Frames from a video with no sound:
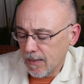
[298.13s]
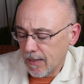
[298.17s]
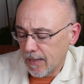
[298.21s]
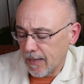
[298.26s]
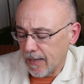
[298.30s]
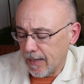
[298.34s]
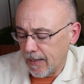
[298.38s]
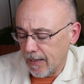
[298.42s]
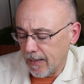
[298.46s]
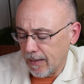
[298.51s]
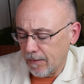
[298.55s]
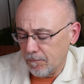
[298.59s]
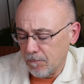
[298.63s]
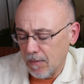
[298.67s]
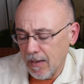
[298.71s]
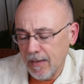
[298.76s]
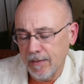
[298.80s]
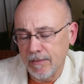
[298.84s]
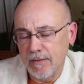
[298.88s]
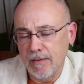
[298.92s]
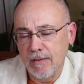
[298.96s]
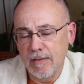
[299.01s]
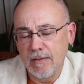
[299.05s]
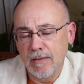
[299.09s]

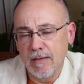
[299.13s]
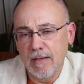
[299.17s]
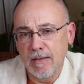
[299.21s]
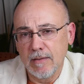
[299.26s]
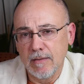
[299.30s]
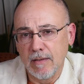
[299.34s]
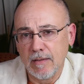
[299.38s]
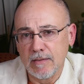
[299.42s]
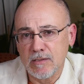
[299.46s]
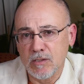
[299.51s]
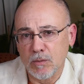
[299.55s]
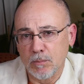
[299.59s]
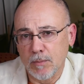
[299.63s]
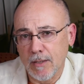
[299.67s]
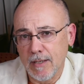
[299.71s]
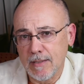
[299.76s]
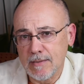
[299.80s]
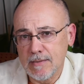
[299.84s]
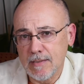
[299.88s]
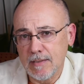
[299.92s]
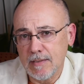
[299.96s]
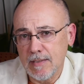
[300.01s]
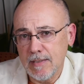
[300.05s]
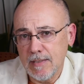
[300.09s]

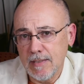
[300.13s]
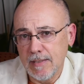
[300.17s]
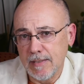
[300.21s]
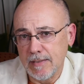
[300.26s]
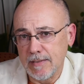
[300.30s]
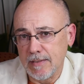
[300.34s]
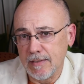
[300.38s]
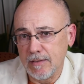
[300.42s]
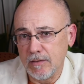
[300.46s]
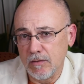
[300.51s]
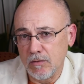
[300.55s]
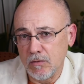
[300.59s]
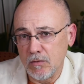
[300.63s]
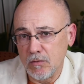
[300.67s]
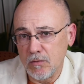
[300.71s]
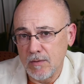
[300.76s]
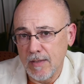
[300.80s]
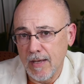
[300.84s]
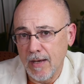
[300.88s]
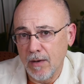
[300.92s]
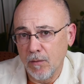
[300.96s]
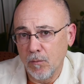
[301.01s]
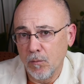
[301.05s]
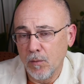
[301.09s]
Unsurprisingly, he didn't do
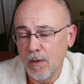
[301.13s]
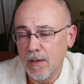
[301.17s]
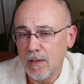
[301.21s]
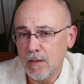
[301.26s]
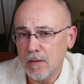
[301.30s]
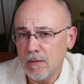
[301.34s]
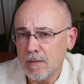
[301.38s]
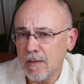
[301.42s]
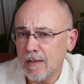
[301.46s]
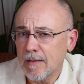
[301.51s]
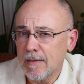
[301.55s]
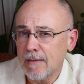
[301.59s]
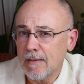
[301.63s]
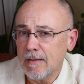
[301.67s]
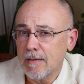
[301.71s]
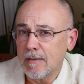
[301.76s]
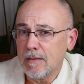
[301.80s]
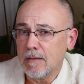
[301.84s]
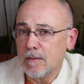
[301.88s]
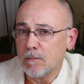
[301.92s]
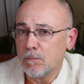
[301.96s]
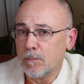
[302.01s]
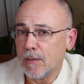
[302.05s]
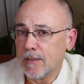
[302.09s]
that well,
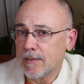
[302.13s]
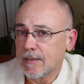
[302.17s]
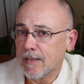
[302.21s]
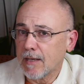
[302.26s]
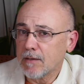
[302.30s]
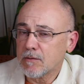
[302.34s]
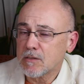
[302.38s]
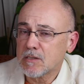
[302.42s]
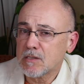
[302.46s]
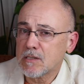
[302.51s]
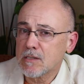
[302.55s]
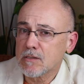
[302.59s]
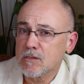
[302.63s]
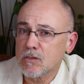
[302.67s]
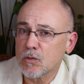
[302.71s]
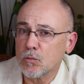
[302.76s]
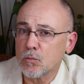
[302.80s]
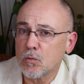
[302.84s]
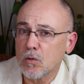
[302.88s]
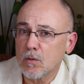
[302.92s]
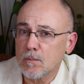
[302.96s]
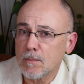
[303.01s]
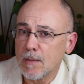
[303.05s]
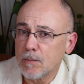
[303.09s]
but that was just a
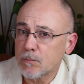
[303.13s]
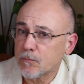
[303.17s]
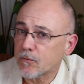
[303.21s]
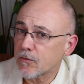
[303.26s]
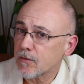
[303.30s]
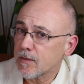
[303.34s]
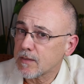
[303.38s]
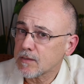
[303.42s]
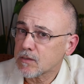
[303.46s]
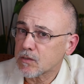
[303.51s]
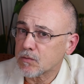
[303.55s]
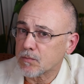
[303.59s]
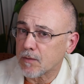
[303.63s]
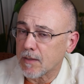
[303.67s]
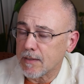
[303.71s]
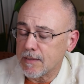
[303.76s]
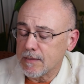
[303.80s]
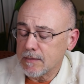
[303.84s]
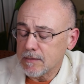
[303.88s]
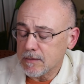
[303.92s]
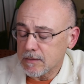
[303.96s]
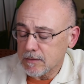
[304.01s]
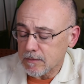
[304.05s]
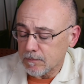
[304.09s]
warm-up for this
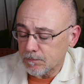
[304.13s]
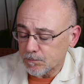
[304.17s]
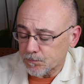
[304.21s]
race,